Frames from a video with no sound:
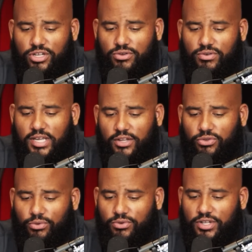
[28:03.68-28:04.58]
you
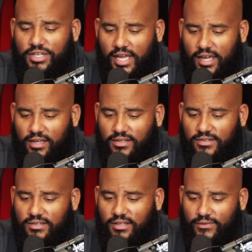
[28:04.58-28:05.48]
get through the
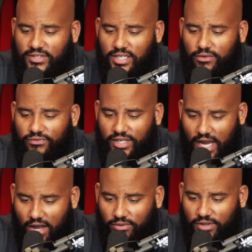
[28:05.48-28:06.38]
days of self
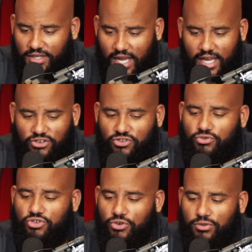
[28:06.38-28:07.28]
doubt? The days you
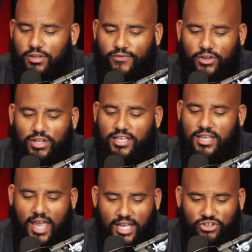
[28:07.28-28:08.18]
truly feel like
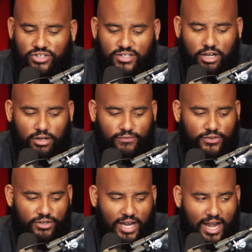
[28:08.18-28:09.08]
you hate yourself,
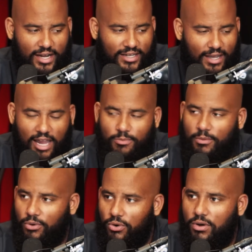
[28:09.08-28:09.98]
you're not
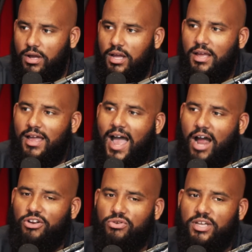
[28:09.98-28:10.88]
capable,
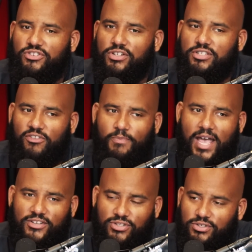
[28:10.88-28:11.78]
how do you get yourself
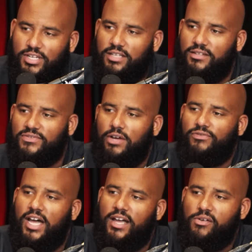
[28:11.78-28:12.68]
past those days of self
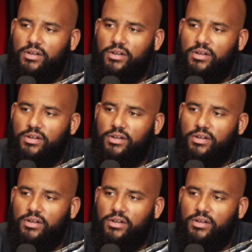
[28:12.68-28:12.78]
doubt?